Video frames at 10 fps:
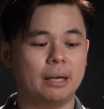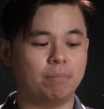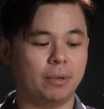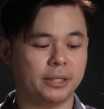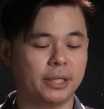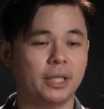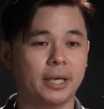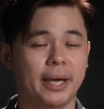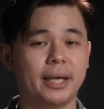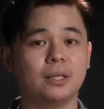beside the
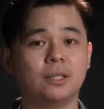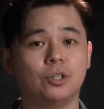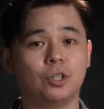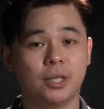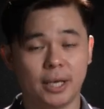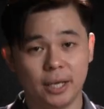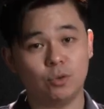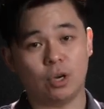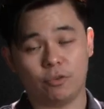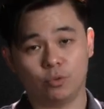antigen A, you
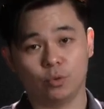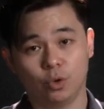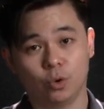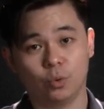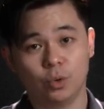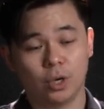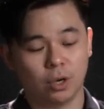have to know,